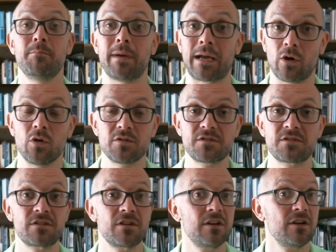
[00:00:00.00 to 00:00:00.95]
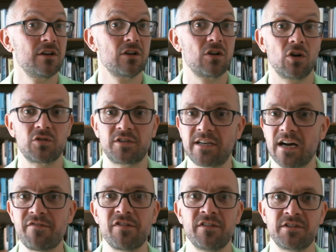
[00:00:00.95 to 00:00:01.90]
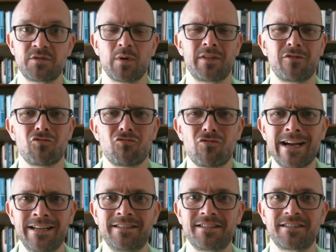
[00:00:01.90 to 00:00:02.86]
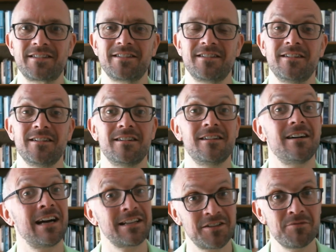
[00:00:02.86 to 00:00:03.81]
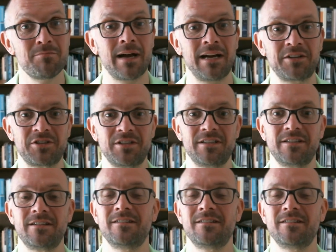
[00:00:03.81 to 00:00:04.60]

because God governs with grace and compassion.